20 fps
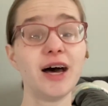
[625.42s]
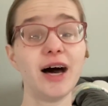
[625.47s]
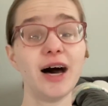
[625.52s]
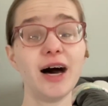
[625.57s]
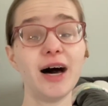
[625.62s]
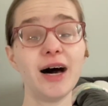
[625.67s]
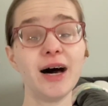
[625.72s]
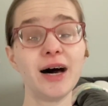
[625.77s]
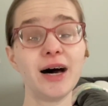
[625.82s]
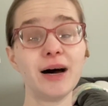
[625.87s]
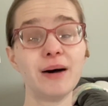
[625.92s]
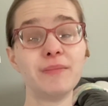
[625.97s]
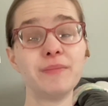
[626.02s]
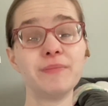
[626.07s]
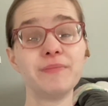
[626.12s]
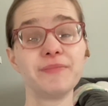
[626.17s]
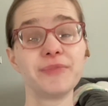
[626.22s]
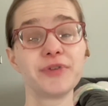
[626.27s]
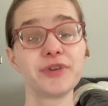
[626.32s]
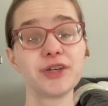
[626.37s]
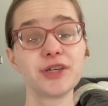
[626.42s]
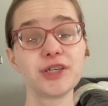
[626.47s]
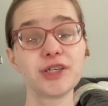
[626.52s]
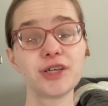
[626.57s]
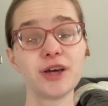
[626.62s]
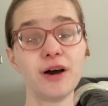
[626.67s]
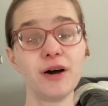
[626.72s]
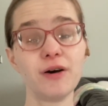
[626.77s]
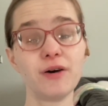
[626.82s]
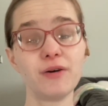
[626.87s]

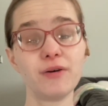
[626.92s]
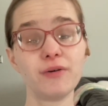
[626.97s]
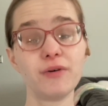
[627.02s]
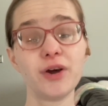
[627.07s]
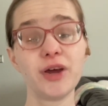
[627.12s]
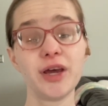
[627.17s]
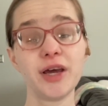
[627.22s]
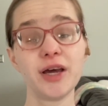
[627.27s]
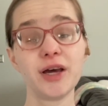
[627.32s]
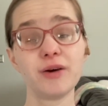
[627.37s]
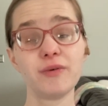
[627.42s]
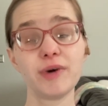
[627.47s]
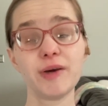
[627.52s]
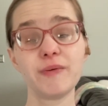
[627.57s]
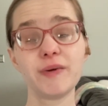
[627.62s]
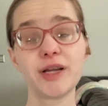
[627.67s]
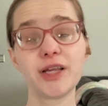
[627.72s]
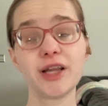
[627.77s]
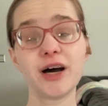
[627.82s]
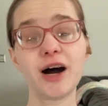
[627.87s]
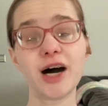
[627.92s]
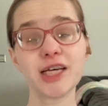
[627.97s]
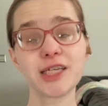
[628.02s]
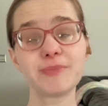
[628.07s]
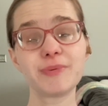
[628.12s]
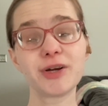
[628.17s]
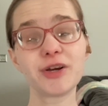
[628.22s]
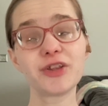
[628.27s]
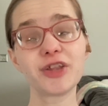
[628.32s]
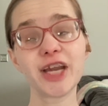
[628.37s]
So we went in the
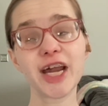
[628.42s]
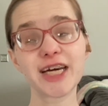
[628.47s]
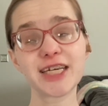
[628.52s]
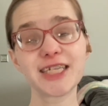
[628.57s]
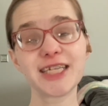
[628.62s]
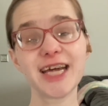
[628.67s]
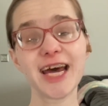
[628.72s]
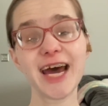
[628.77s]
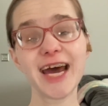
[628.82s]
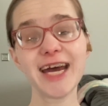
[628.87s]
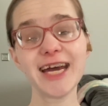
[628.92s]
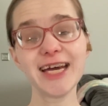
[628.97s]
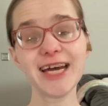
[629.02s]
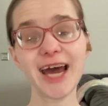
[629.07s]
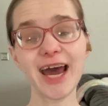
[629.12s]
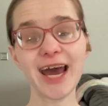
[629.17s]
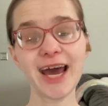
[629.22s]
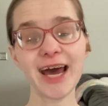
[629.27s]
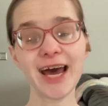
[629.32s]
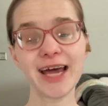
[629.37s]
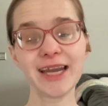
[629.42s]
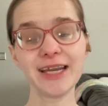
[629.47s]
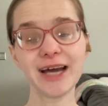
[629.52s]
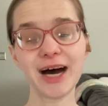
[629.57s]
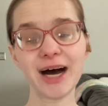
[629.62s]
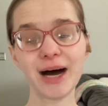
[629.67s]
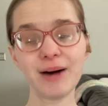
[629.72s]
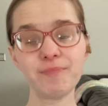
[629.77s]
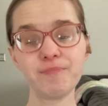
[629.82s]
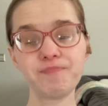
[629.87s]
hospital the next day,
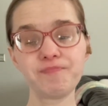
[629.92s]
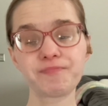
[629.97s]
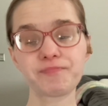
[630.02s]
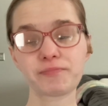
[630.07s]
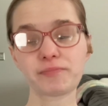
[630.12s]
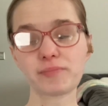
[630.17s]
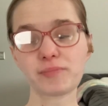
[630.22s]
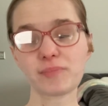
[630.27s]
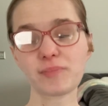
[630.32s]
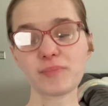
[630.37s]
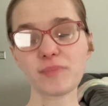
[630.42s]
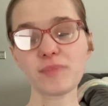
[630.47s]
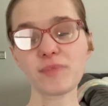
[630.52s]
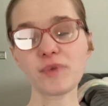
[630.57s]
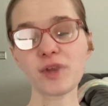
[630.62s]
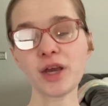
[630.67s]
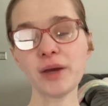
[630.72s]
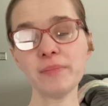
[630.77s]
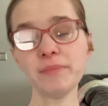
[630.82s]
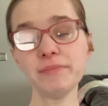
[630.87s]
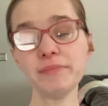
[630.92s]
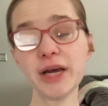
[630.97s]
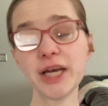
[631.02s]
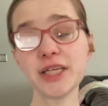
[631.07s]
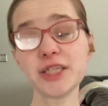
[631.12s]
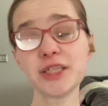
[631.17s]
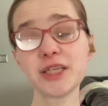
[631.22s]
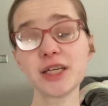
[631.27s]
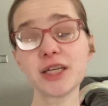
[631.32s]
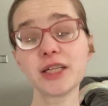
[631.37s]
and
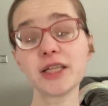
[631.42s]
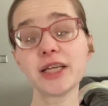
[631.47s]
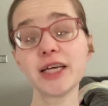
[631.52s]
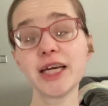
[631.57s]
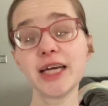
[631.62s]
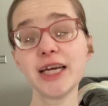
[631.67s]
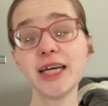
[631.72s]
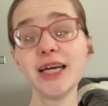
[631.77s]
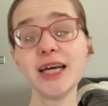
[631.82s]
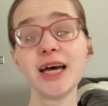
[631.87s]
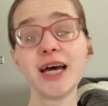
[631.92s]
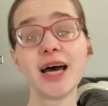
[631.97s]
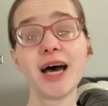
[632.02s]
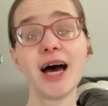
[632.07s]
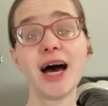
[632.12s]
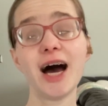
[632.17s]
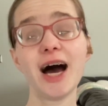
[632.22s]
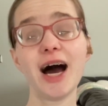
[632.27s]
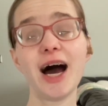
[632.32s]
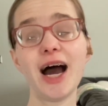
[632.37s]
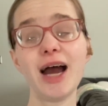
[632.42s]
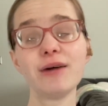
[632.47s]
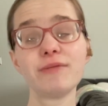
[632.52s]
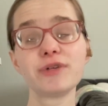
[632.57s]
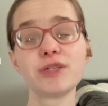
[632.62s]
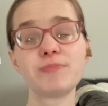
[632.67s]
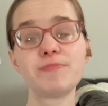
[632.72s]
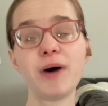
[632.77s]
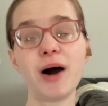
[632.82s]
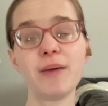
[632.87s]
basically I
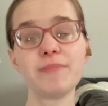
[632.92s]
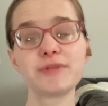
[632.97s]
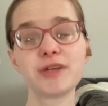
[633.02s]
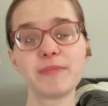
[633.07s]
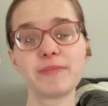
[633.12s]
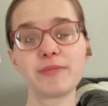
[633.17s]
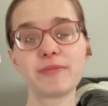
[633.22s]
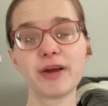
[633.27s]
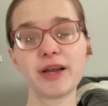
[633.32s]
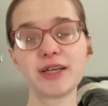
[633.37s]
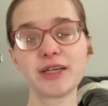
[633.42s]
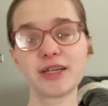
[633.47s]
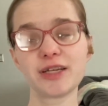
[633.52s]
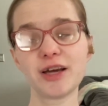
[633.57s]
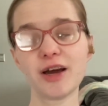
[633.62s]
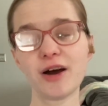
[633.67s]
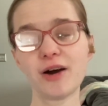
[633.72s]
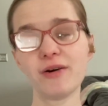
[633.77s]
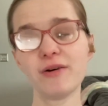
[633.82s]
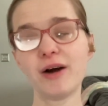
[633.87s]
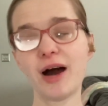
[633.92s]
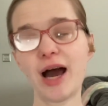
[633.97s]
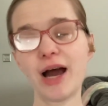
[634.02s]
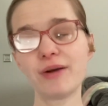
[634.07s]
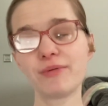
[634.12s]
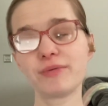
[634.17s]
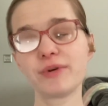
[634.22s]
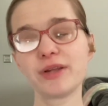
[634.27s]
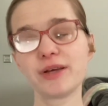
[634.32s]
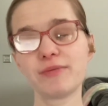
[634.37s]
was pumped up and ready to go. I
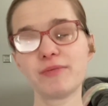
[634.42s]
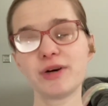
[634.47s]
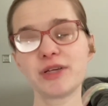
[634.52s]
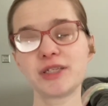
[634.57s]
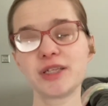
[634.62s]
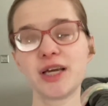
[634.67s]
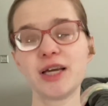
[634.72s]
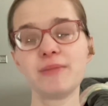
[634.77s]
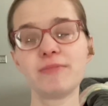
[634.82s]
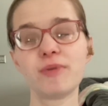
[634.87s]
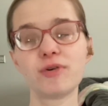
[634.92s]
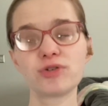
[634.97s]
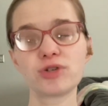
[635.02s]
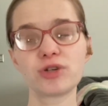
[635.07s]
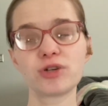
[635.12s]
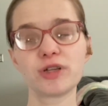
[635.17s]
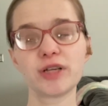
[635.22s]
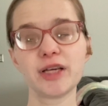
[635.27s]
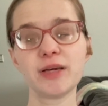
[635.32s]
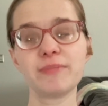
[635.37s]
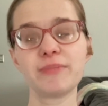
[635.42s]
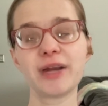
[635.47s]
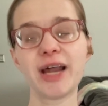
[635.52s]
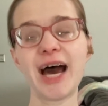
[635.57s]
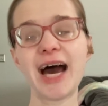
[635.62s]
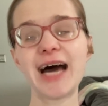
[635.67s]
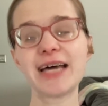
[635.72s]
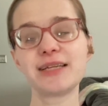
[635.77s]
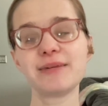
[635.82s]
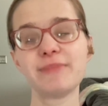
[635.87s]
really wasn't emotionally, but I
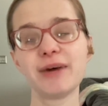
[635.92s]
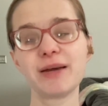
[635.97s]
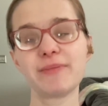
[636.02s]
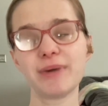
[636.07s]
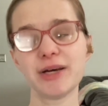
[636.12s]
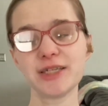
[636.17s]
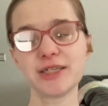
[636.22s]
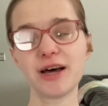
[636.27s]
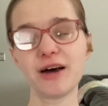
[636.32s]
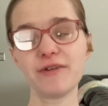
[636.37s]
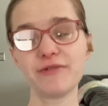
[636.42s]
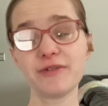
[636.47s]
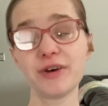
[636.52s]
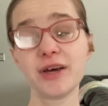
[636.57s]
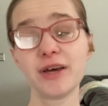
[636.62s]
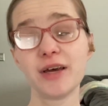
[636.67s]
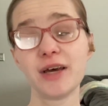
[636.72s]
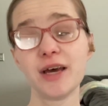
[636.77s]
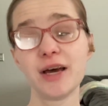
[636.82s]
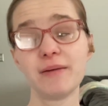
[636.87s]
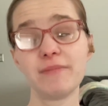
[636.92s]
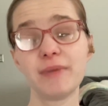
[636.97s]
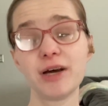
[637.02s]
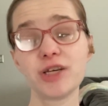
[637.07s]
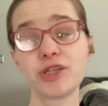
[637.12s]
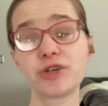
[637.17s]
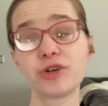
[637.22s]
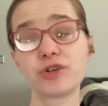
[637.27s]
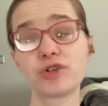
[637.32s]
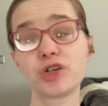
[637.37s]
had to make myself. My
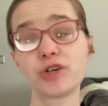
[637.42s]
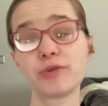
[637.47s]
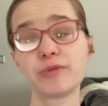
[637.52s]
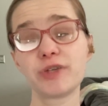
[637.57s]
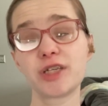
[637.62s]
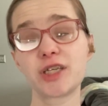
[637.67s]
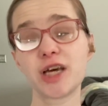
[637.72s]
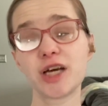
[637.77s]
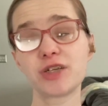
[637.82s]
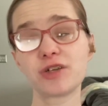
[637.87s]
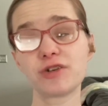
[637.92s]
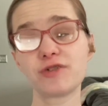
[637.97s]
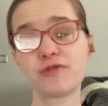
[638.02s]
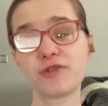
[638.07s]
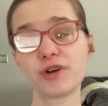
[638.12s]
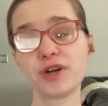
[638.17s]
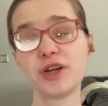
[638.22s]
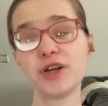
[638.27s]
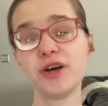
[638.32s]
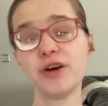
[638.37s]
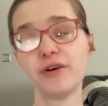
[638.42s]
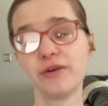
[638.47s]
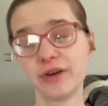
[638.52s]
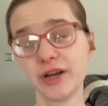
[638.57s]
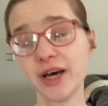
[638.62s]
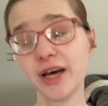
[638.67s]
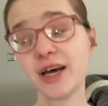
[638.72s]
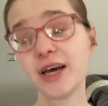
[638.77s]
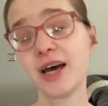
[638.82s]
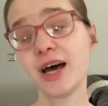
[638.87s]
surgery was scheduled for
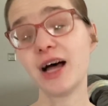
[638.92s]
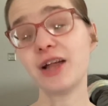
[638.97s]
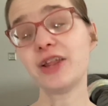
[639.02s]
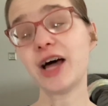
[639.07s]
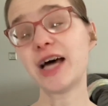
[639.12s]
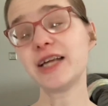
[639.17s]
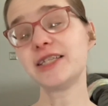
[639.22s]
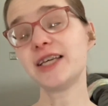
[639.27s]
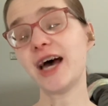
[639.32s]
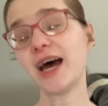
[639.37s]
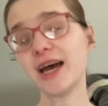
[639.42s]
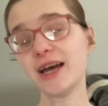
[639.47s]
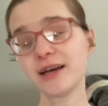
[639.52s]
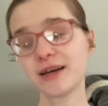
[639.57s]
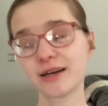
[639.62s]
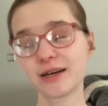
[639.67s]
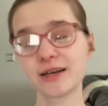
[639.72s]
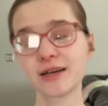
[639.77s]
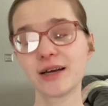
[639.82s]
noon that day.